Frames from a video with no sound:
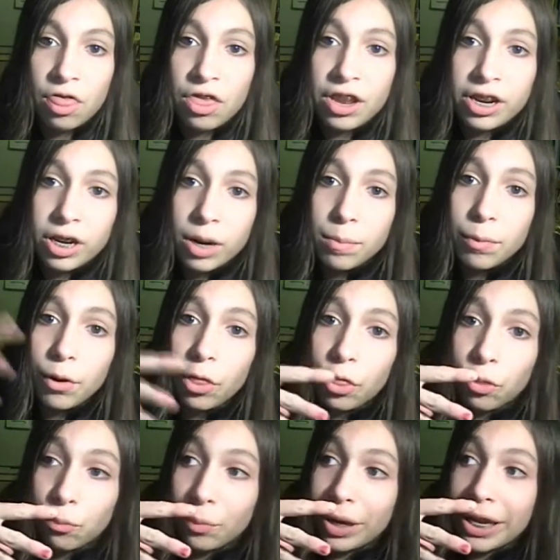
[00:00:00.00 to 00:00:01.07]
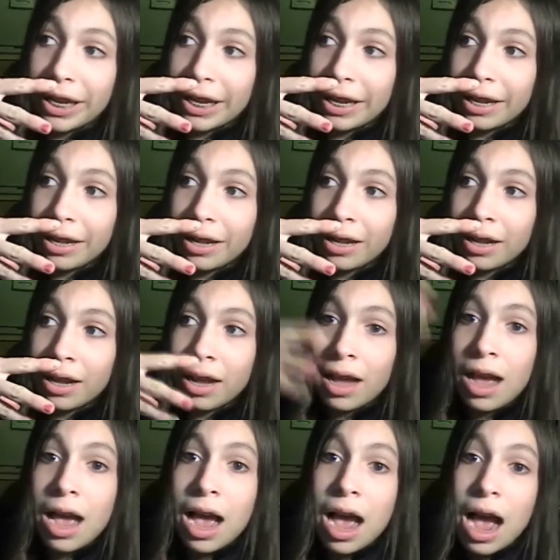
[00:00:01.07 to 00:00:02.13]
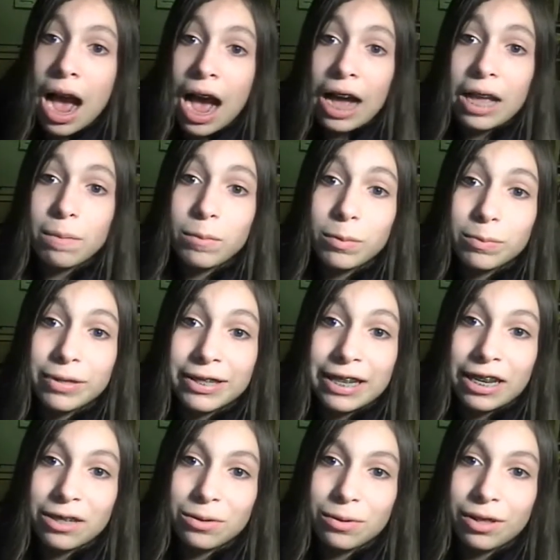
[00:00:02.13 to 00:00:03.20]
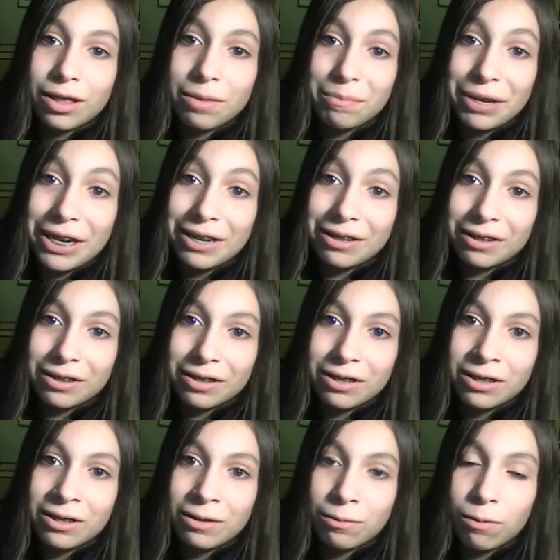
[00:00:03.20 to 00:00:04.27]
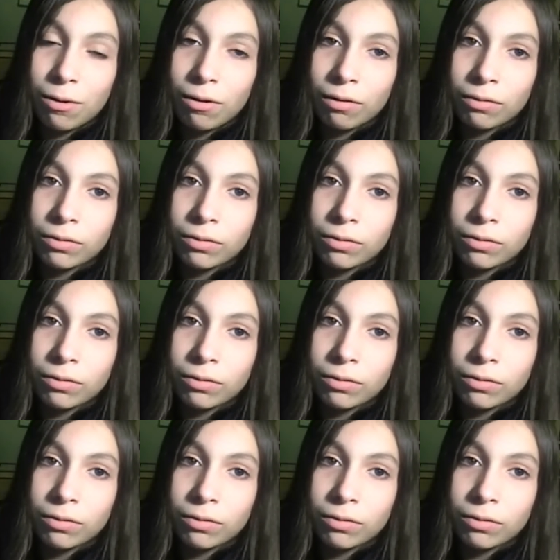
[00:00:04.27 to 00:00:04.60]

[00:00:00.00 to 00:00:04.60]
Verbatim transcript: Thing number three. I'm obsessed with the Beatles. Well,